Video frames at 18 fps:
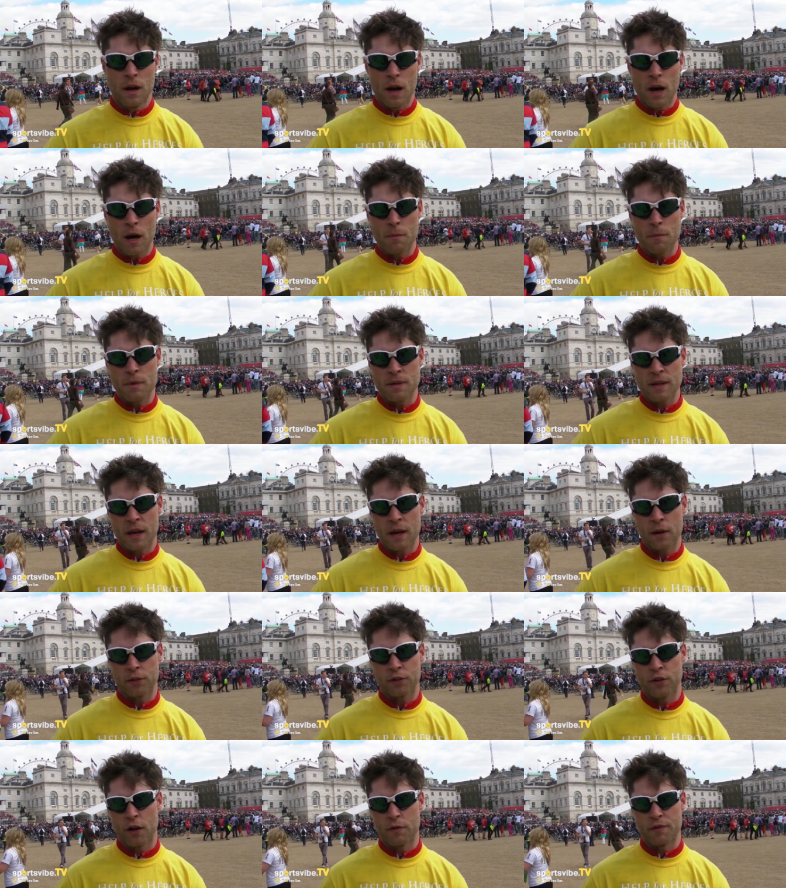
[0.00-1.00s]
Um, yeah, I
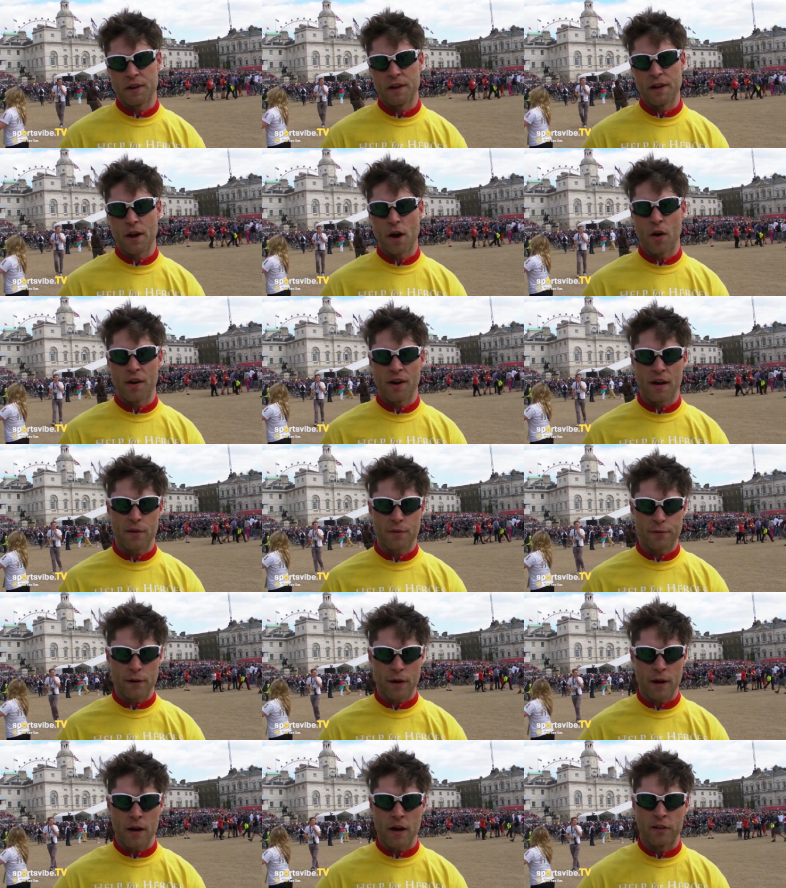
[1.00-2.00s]
was serving in the
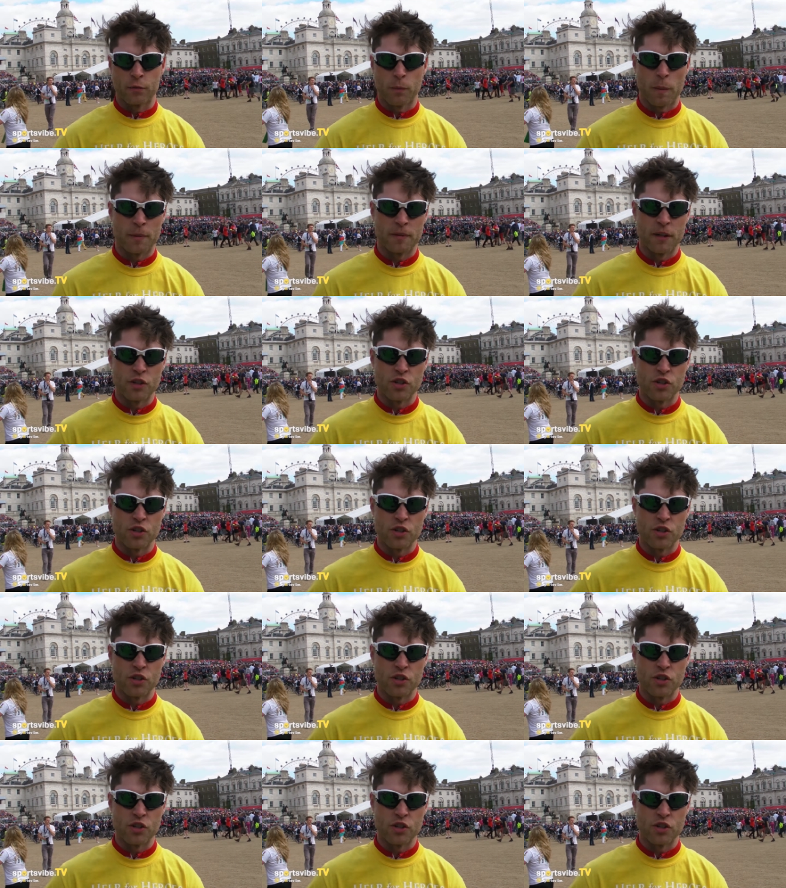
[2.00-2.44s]
RAF uh, as weapons